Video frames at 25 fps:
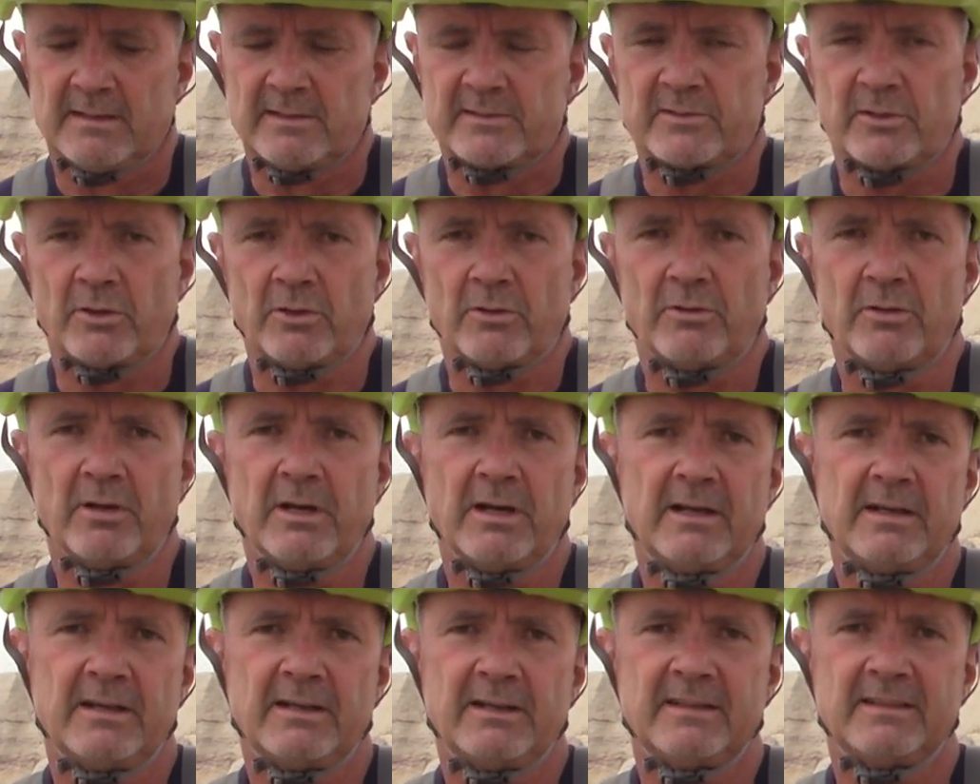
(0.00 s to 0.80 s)
So,
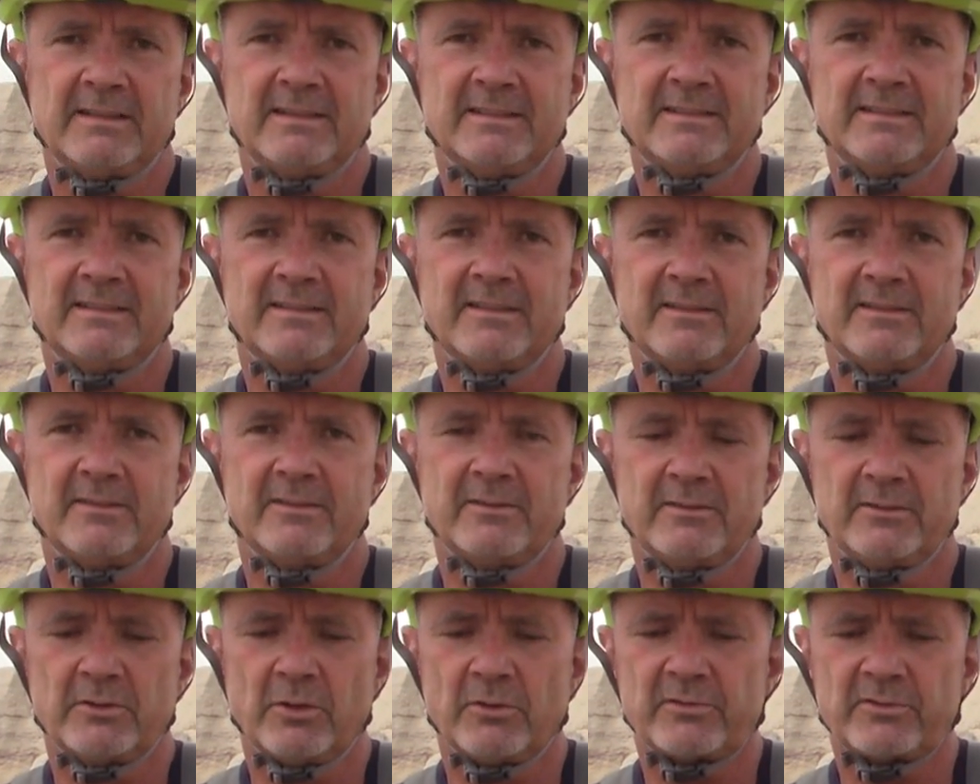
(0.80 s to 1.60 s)

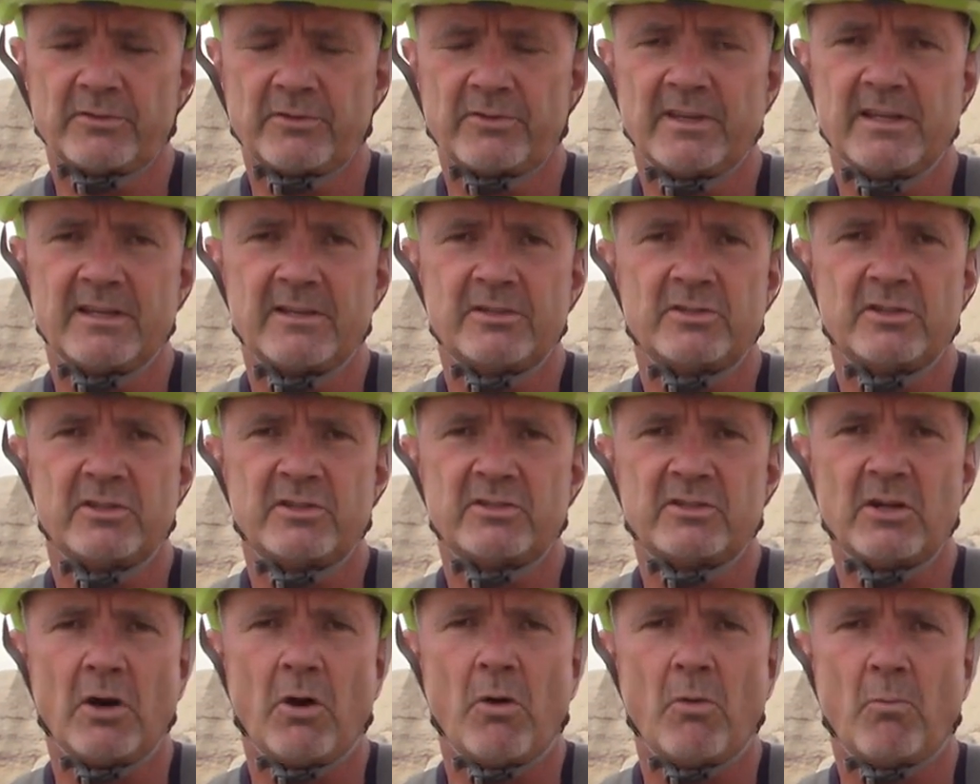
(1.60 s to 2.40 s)
those are things
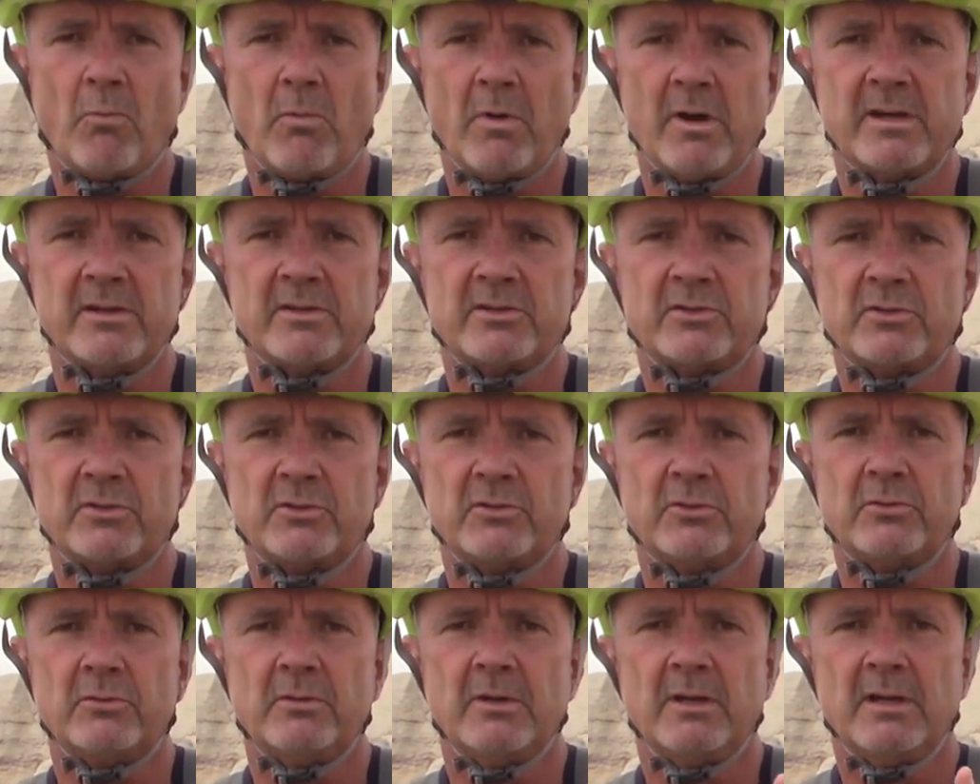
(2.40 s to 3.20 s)
you don't want
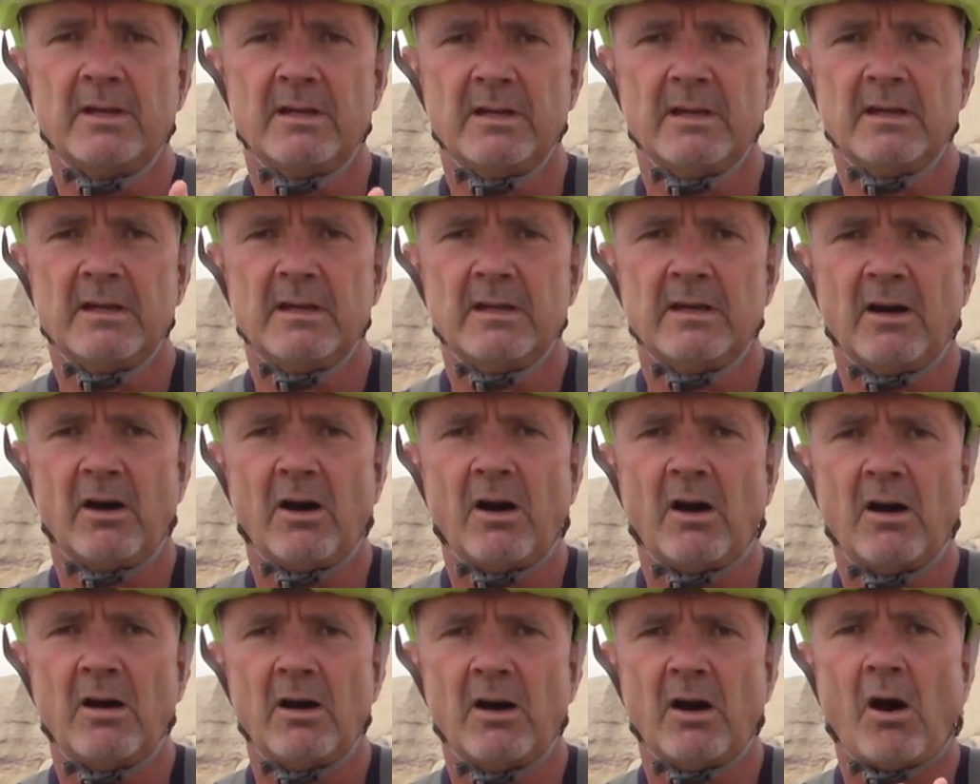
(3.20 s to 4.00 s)
to
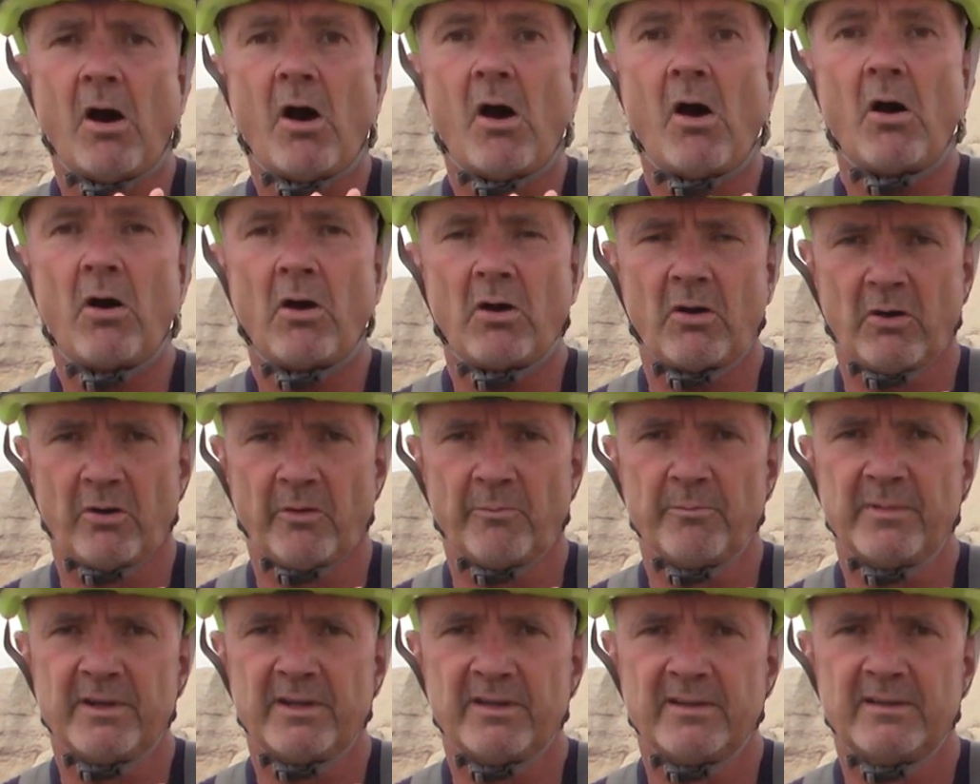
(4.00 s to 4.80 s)

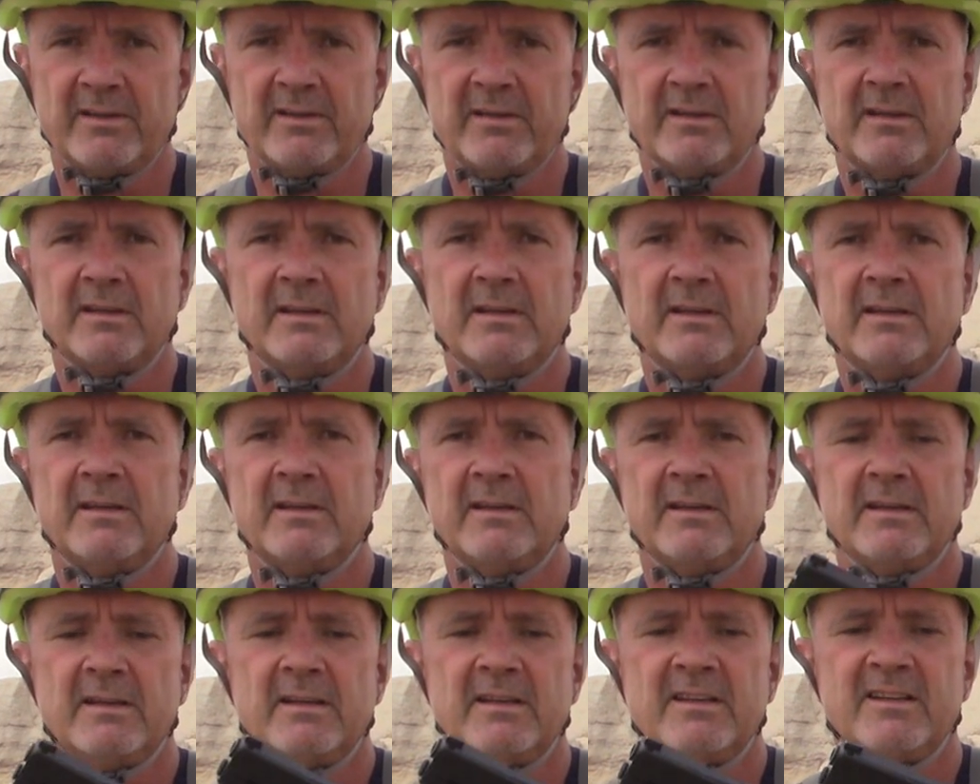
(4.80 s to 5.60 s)
harm
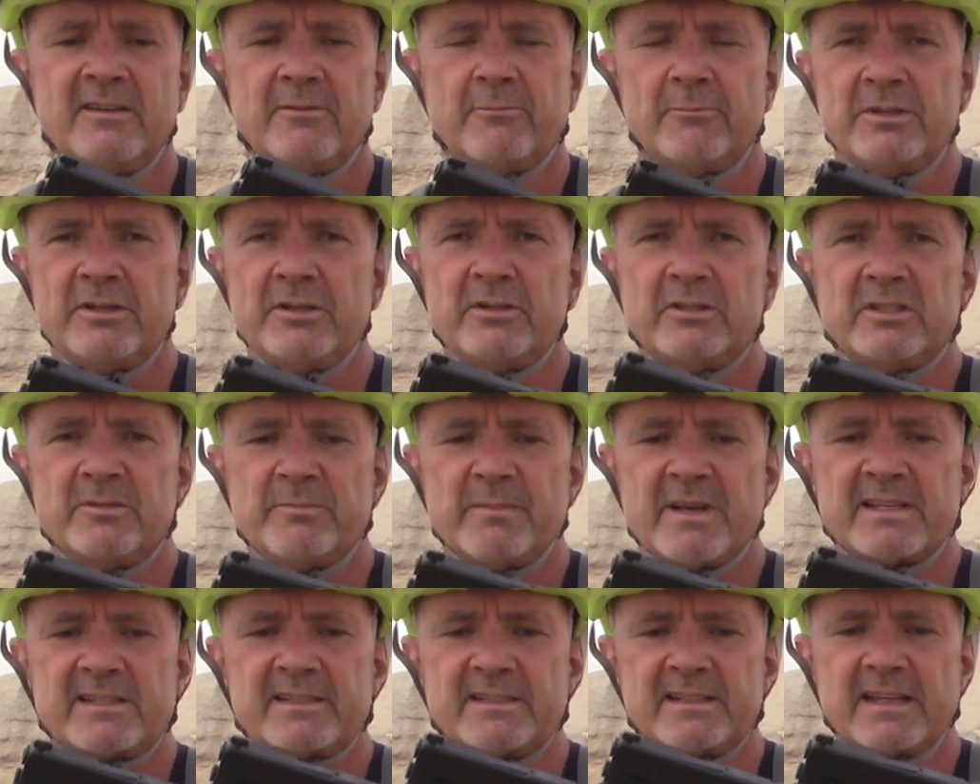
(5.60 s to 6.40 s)
when you
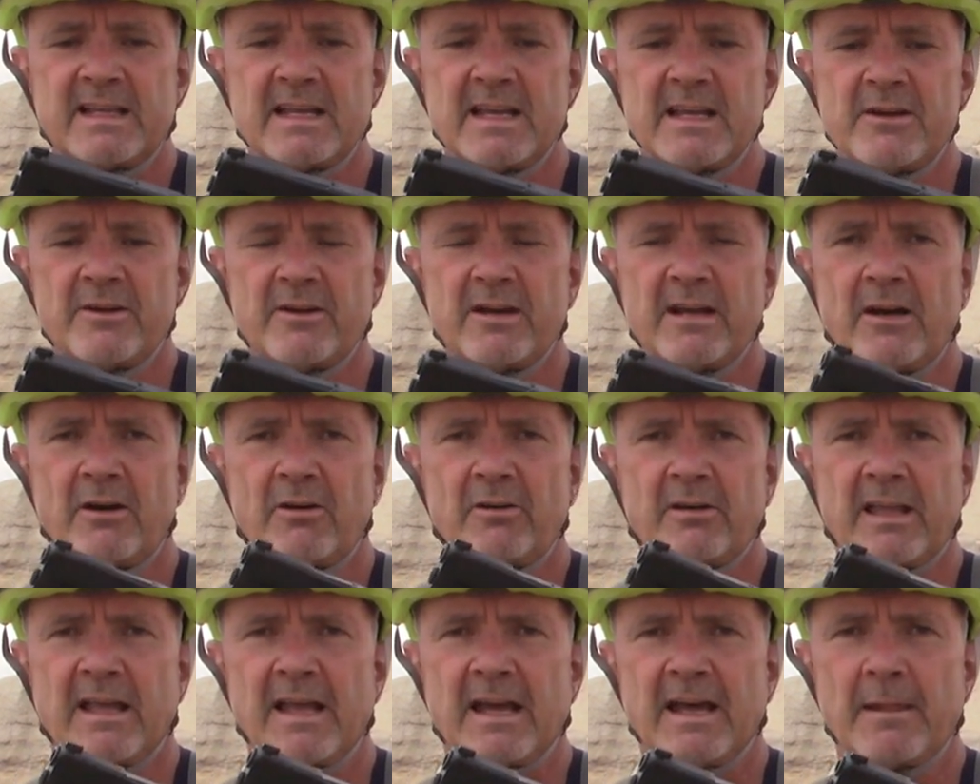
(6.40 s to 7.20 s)
domesticate your
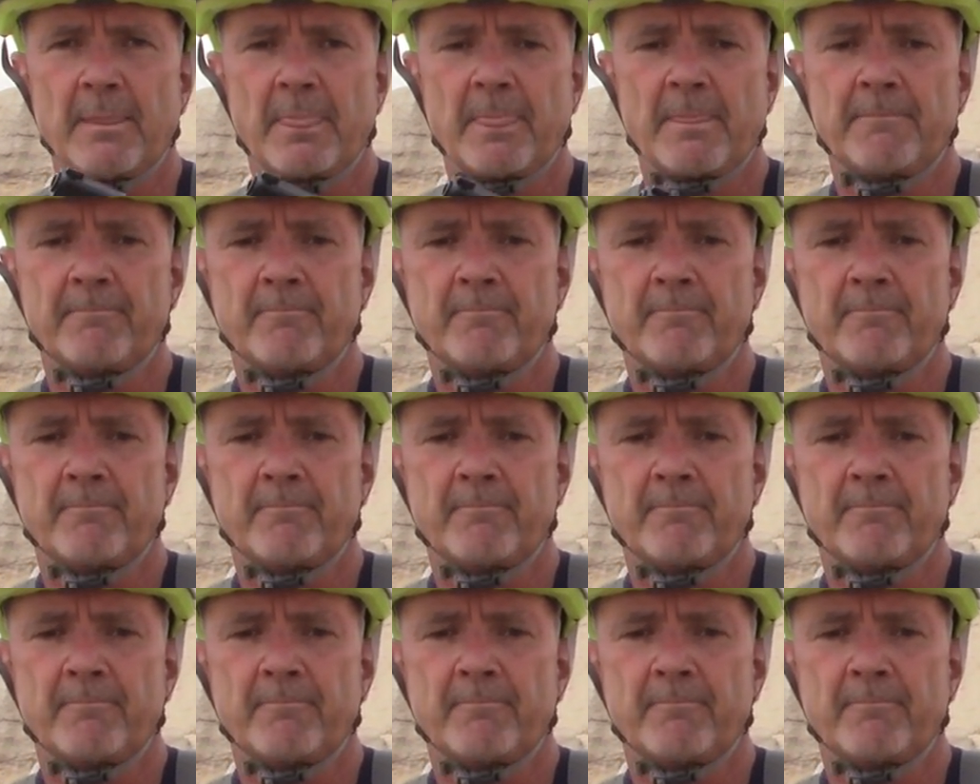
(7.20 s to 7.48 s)
Hellcat.